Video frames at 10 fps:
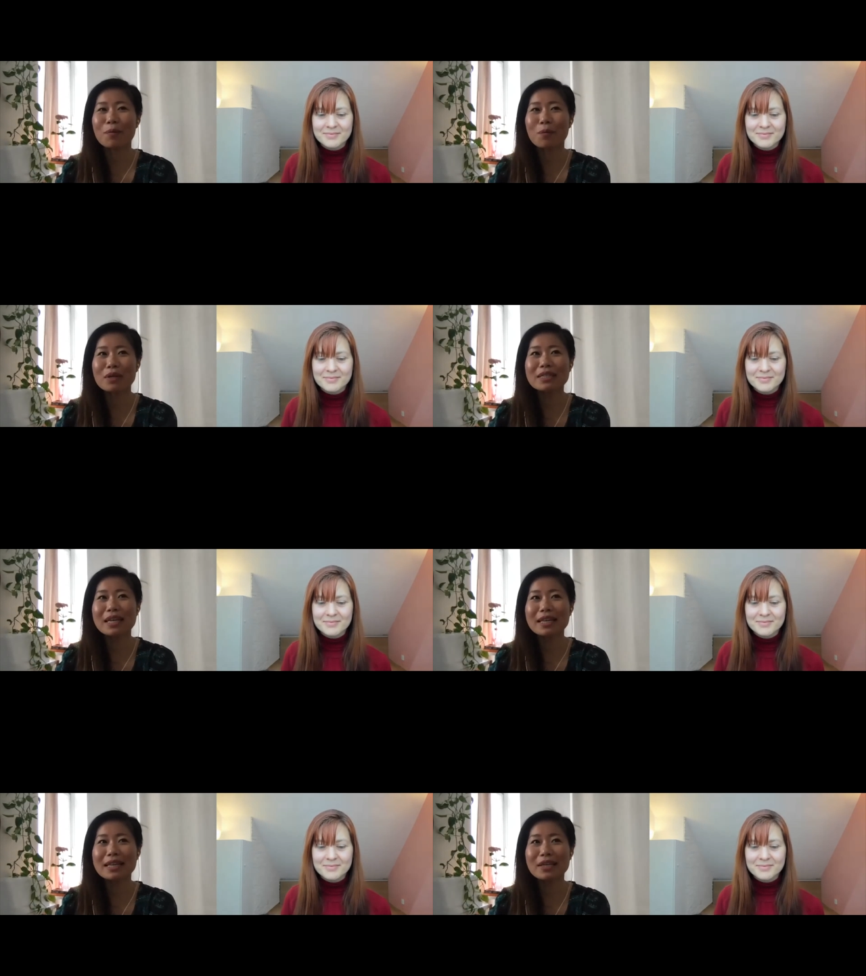Speaker 1: a little
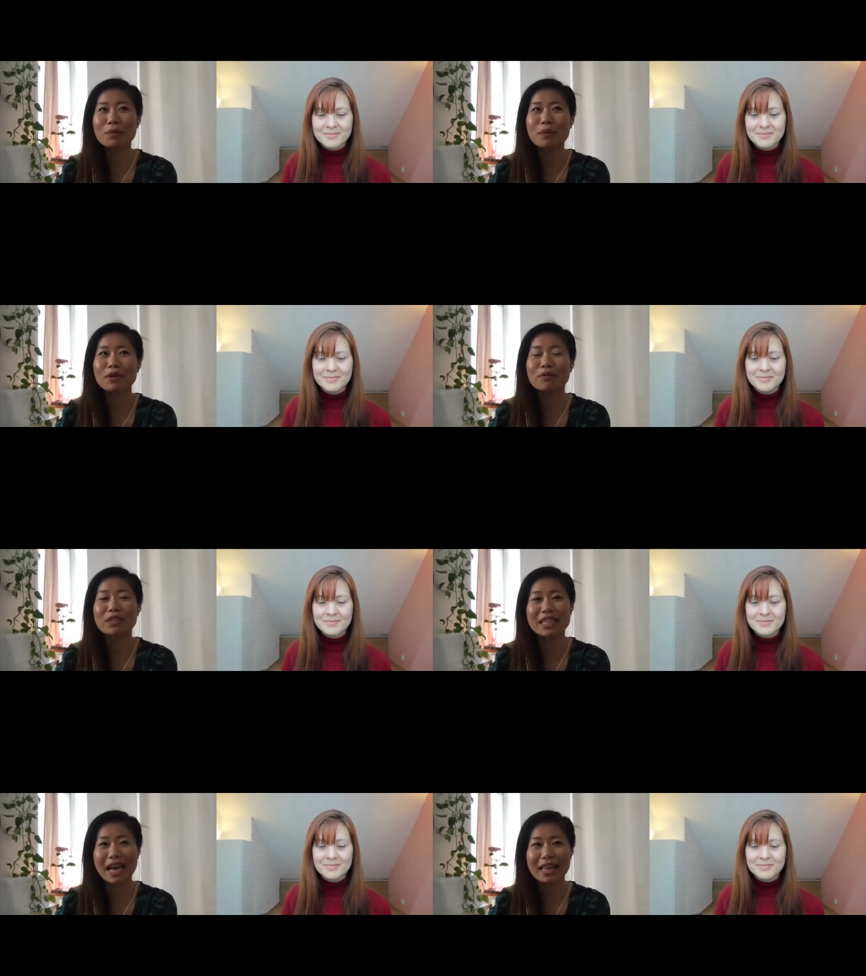bit of a
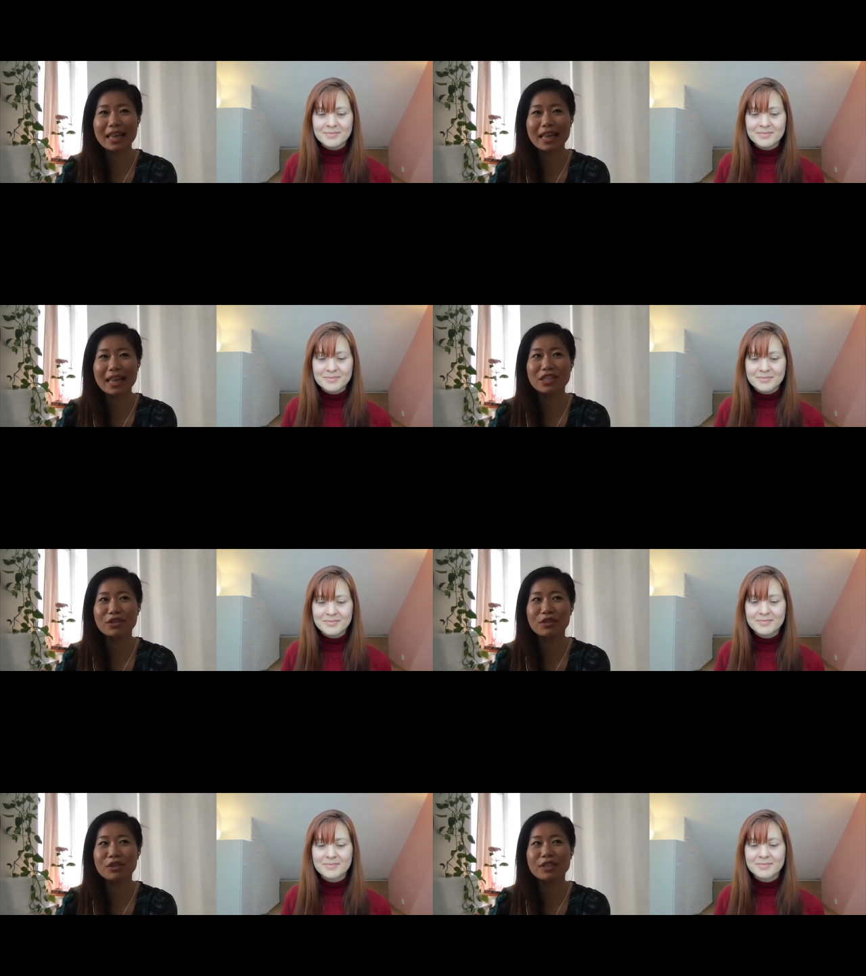challenge,
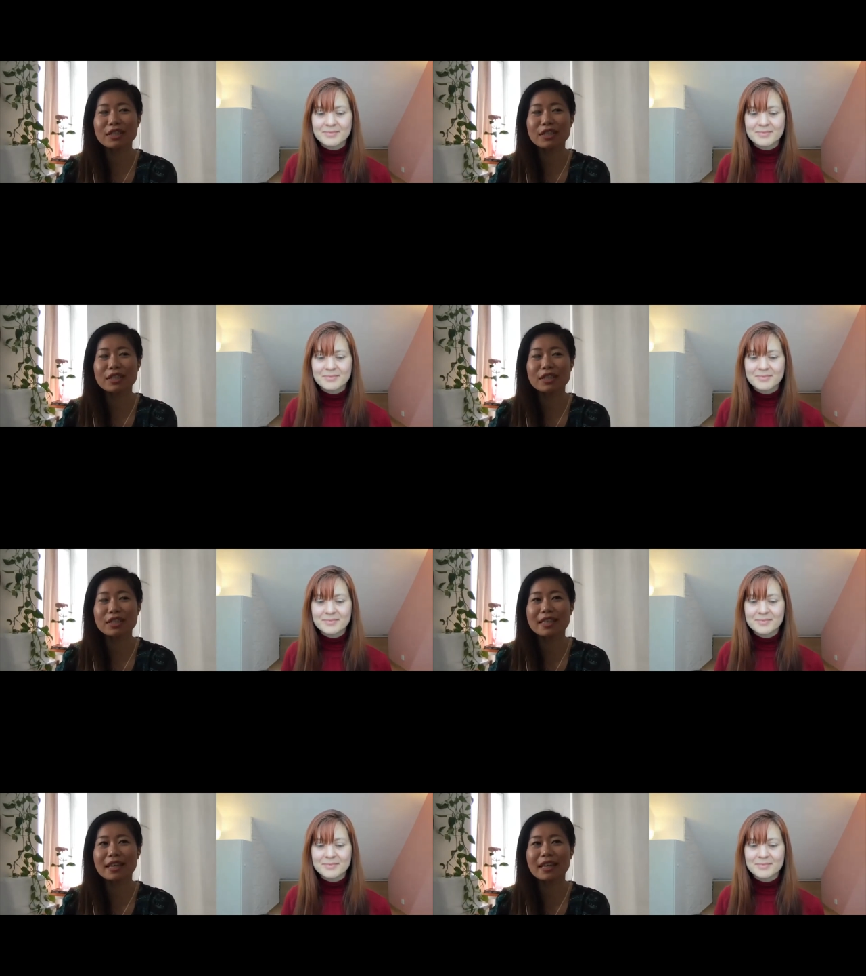just
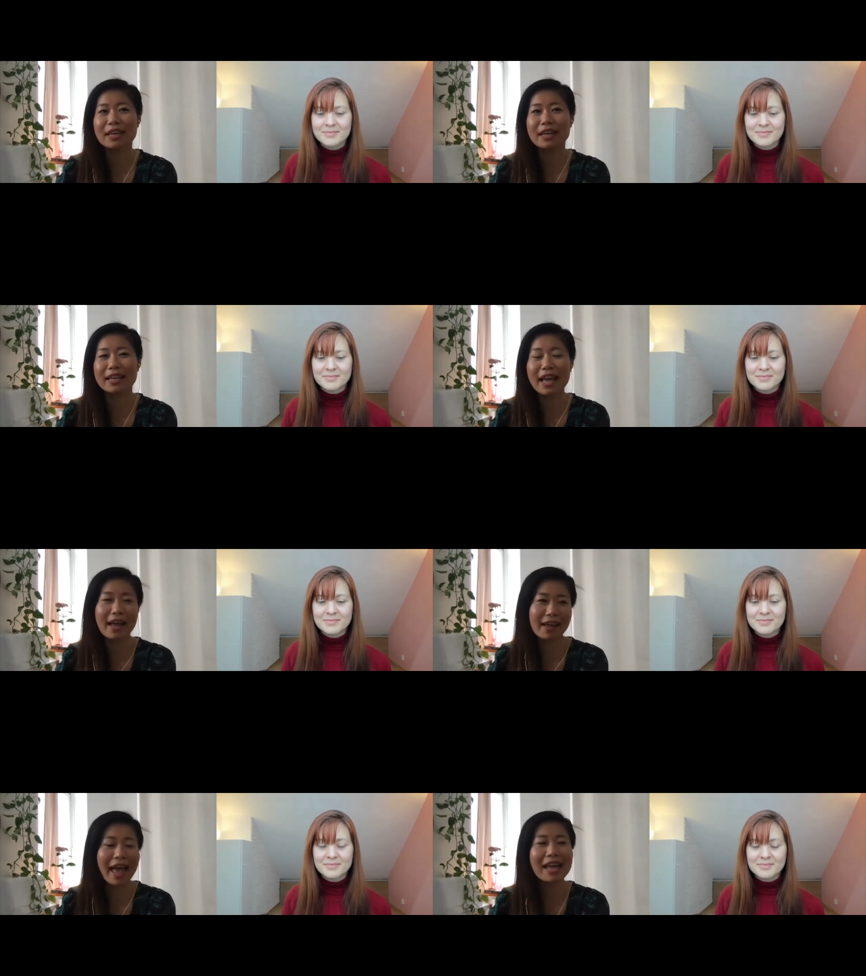the, yeah.
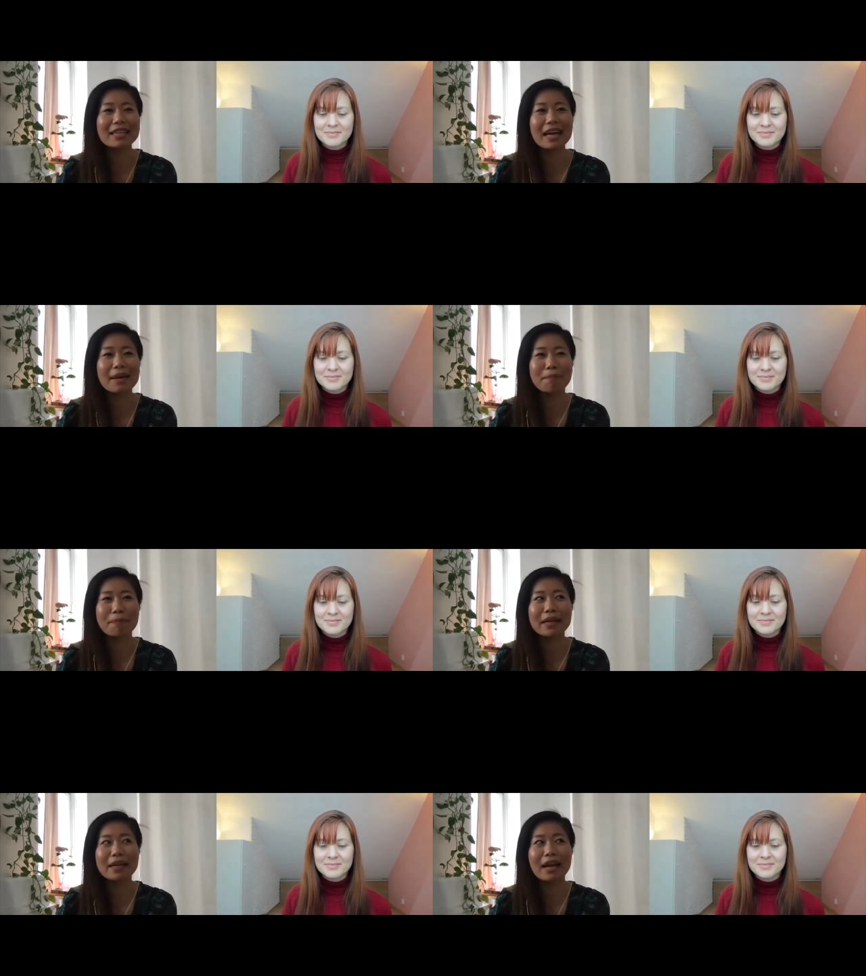But
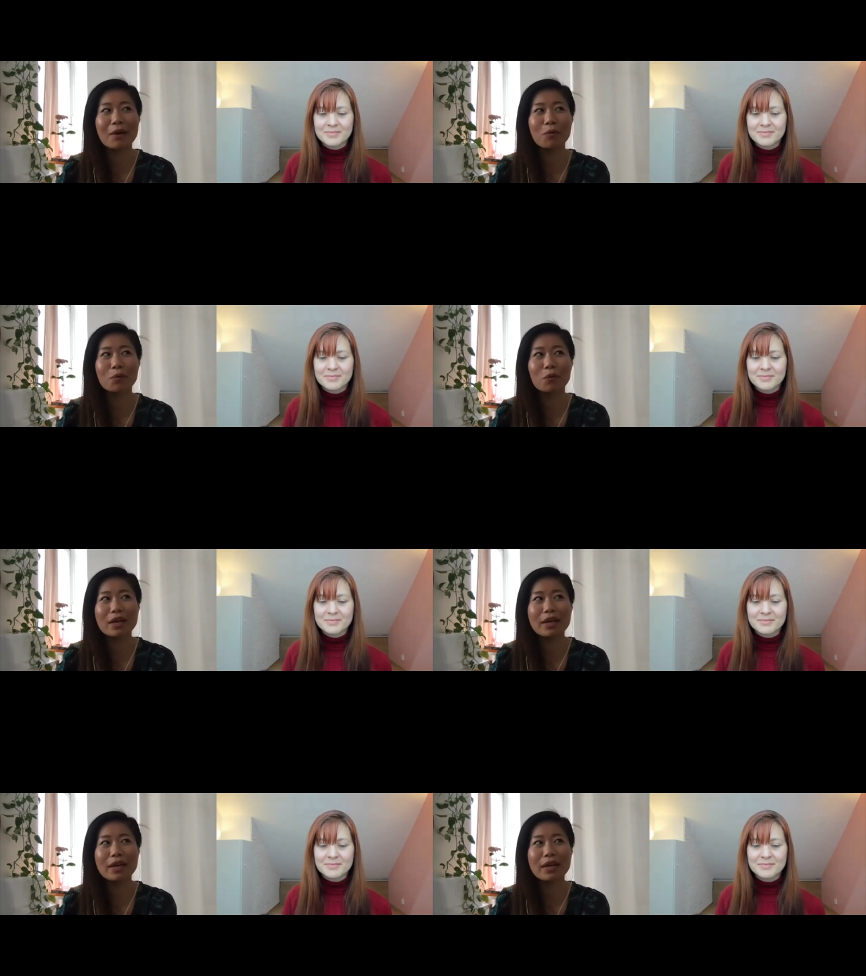what I really
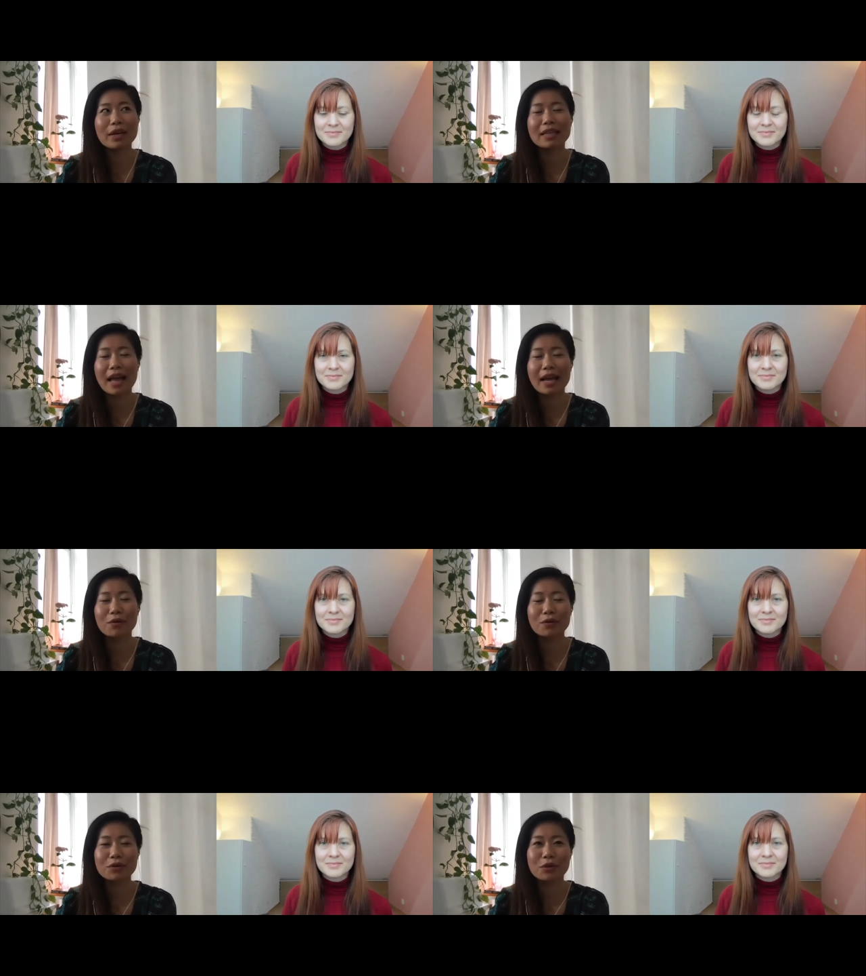like also
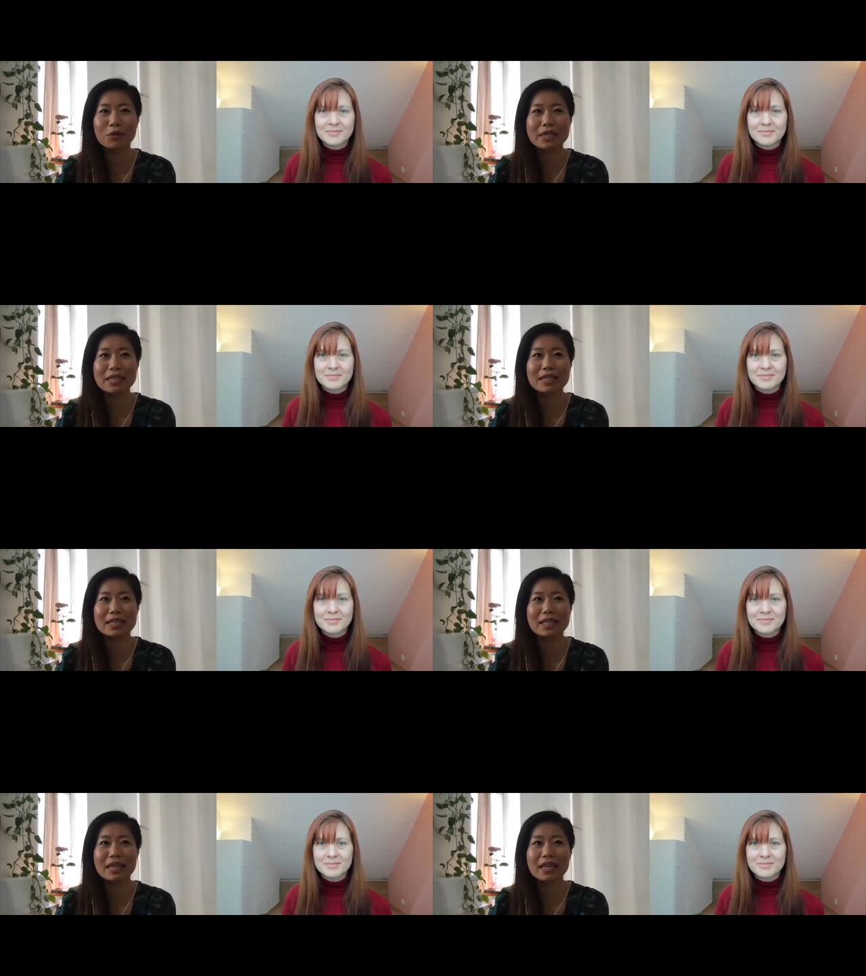is
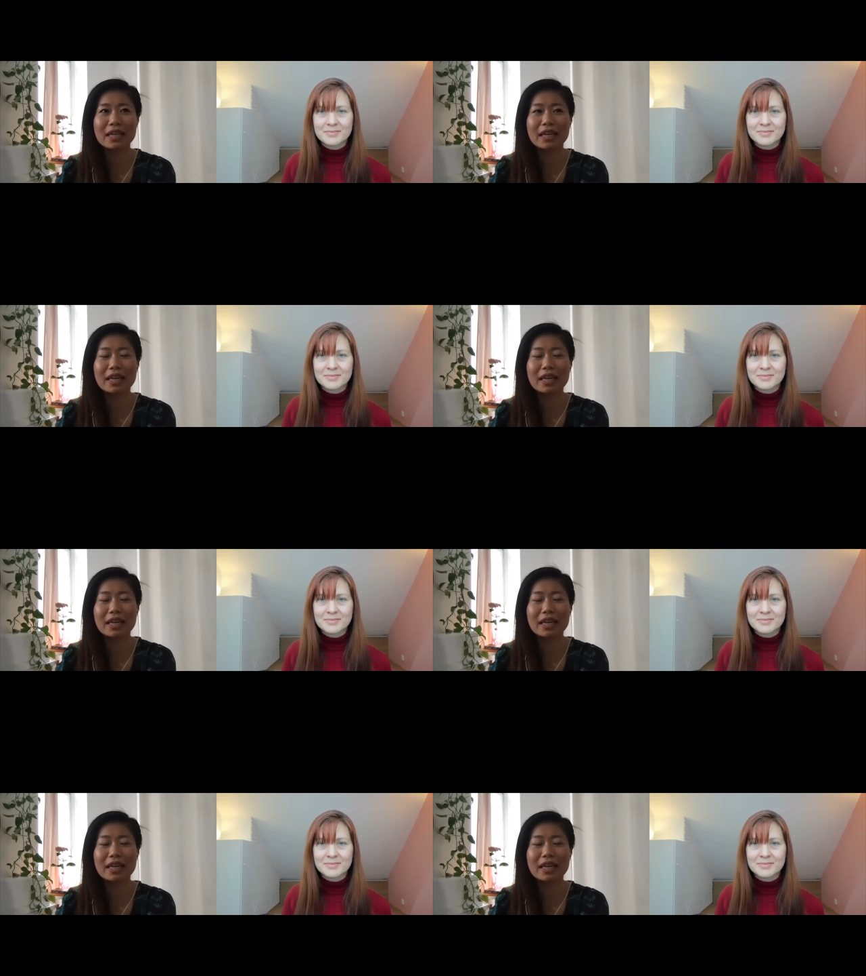the,